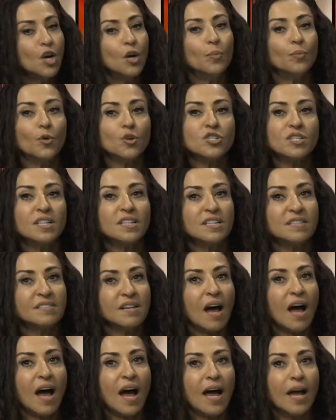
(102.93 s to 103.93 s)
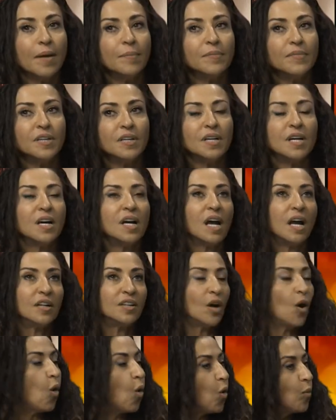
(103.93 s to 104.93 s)
Most of the time, the
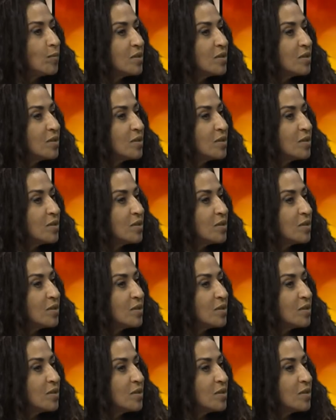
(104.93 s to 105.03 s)
home